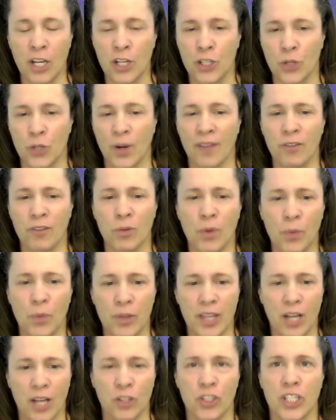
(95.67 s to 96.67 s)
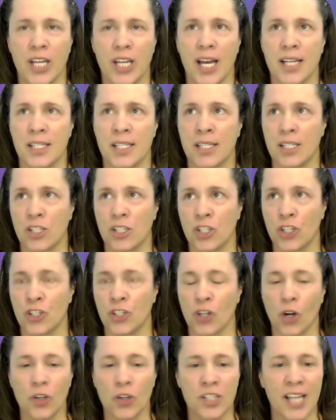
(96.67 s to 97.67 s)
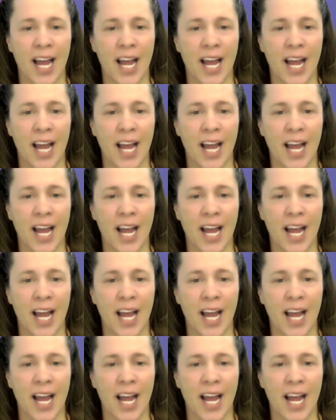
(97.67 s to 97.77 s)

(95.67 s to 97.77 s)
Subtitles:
So everyone with LGS starts